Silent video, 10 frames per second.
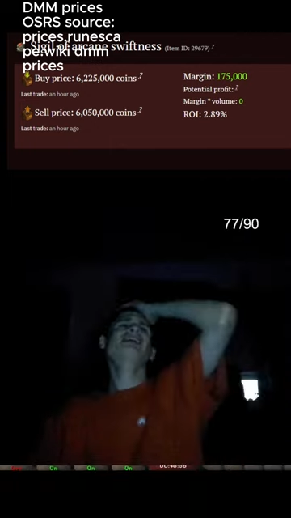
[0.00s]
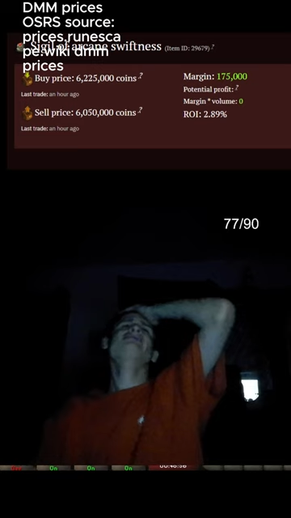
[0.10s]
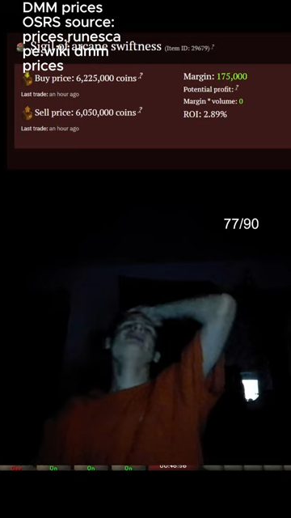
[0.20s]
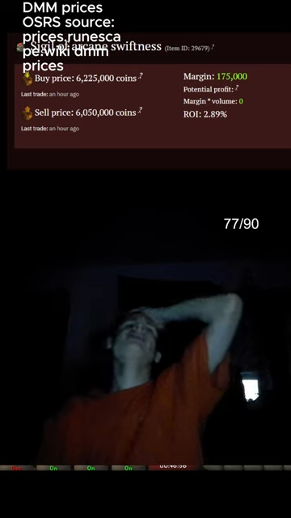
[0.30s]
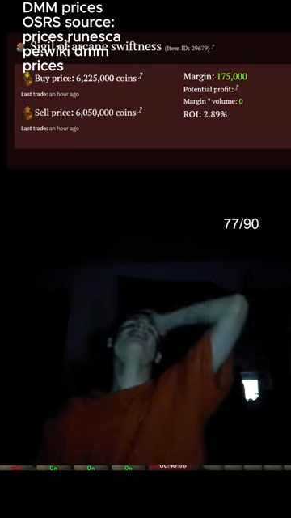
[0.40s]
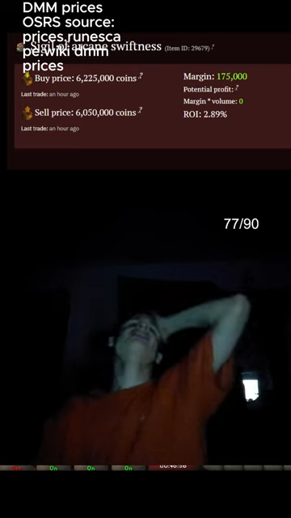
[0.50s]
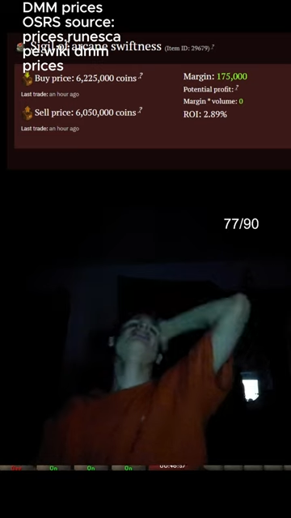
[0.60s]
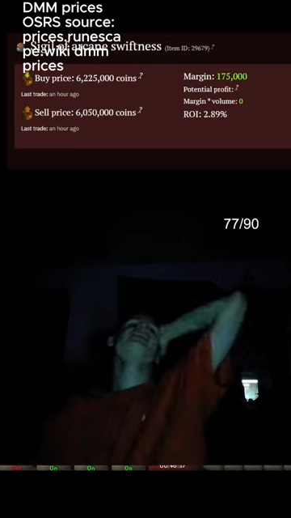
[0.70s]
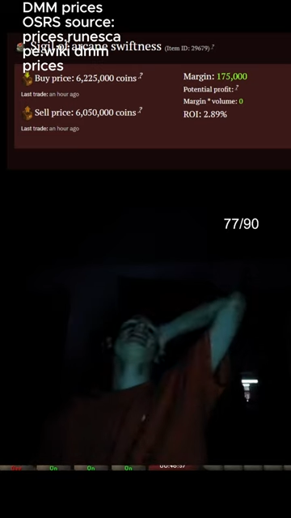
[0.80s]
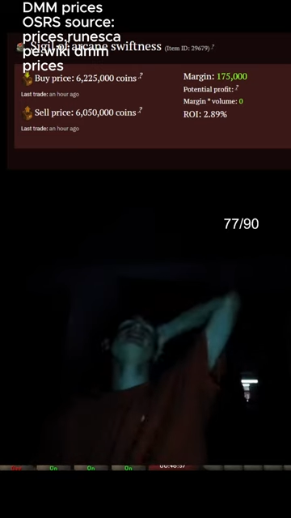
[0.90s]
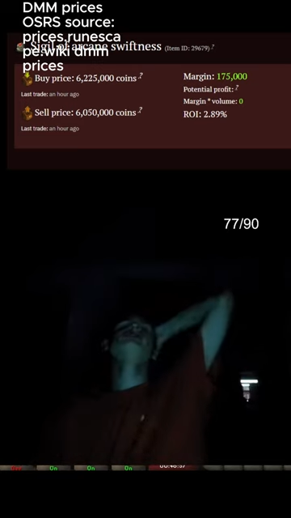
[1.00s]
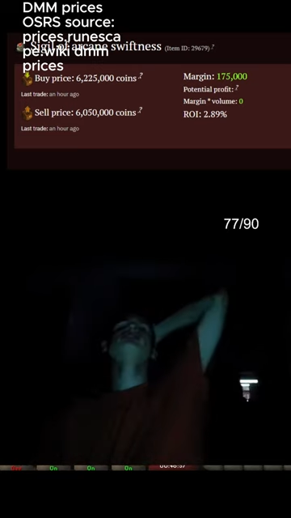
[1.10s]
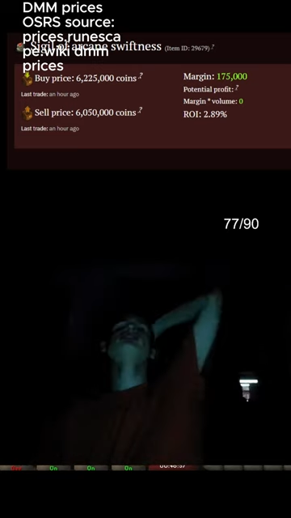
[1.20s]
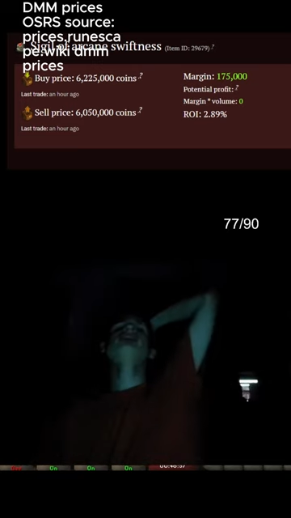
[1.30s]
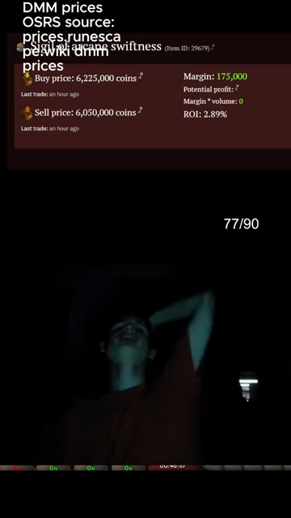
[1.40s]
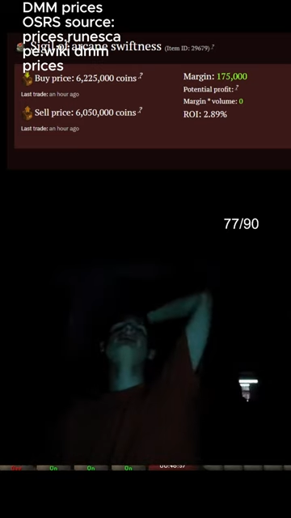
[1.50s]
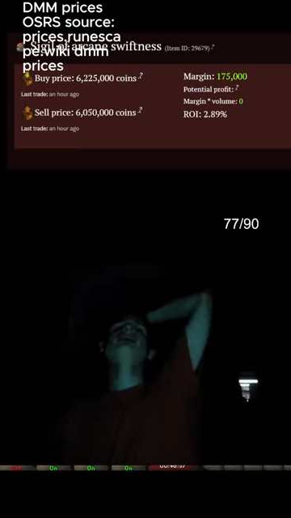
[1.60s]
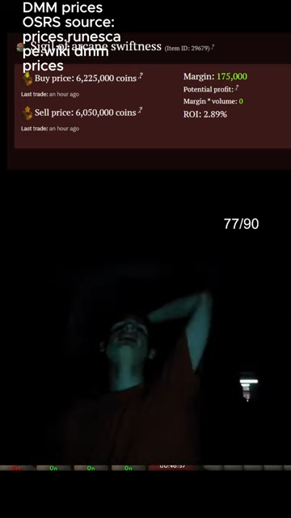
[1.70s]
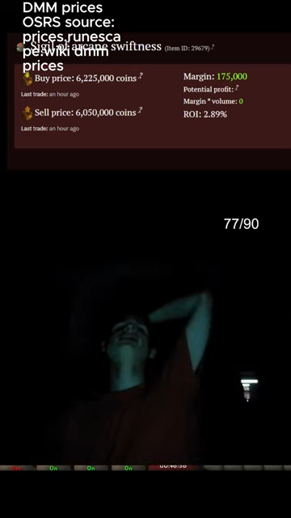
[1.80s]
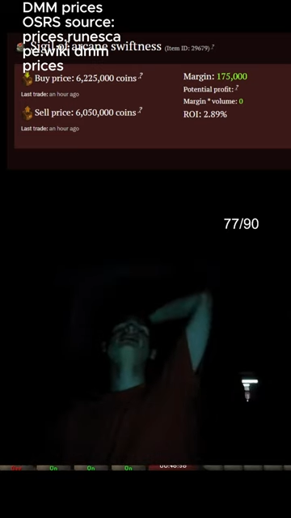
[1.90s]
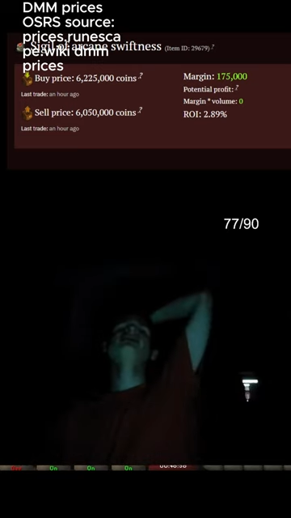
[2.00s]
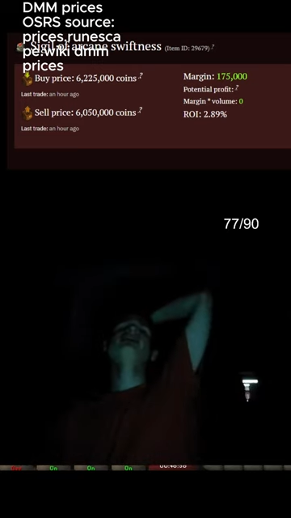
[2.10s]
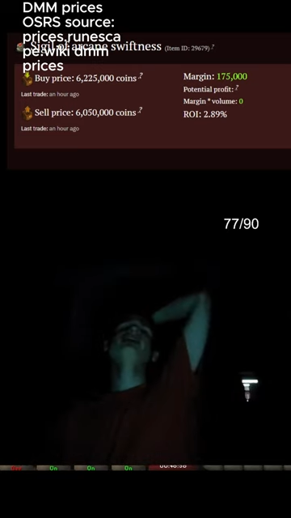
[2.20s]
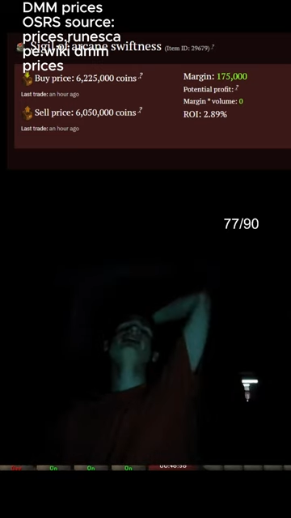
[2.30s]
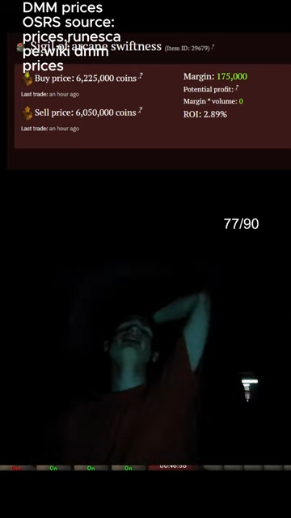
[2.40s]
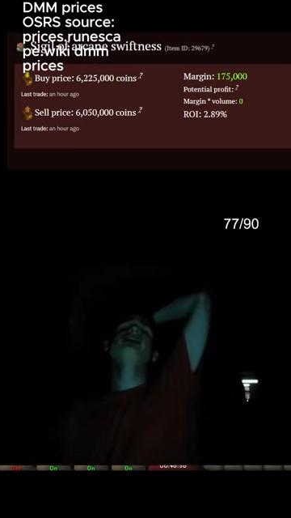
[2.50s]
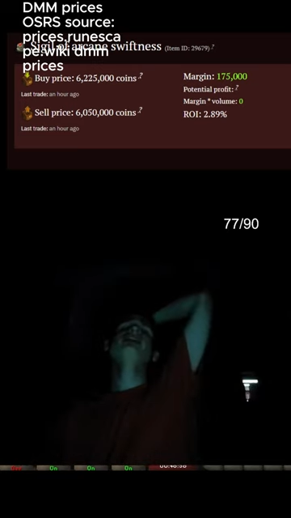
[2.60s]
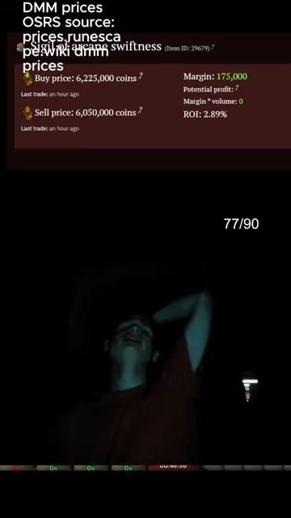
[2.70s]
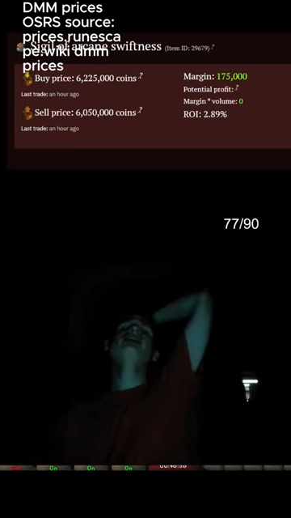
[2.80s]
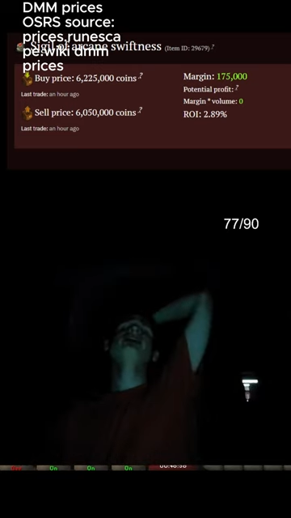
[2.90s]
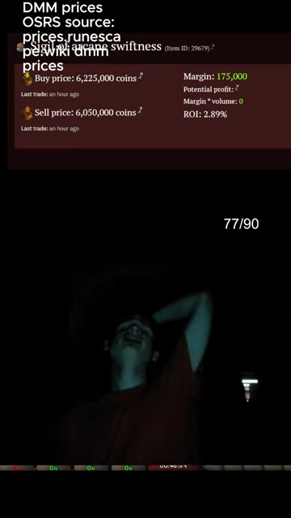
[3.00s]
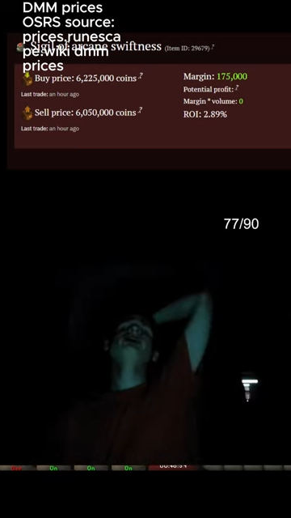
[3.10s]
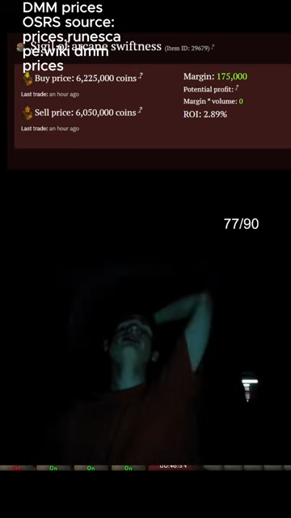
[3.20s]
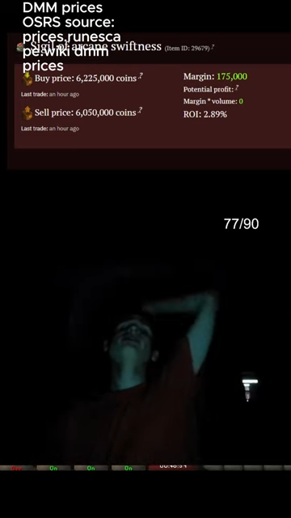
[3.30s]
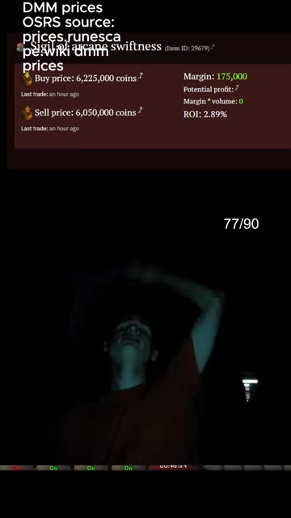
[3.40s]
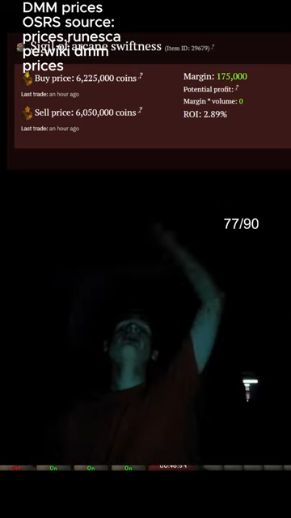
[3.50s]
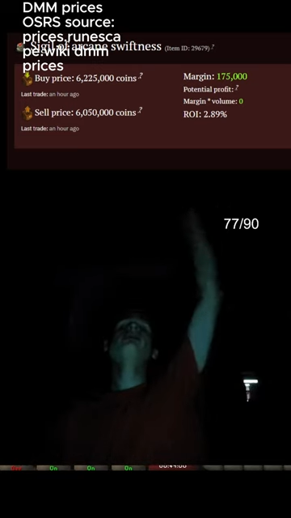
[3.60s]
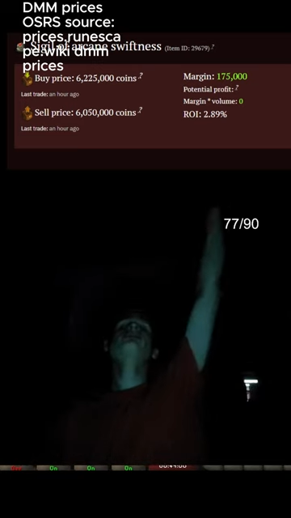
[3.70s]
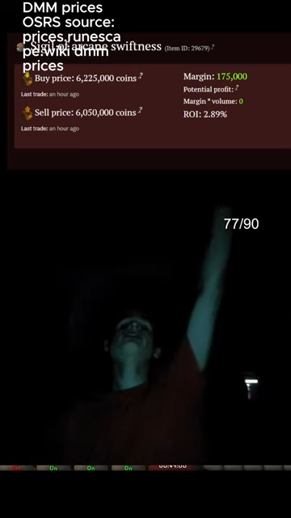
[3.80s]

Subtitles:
[unreadable: no face in view]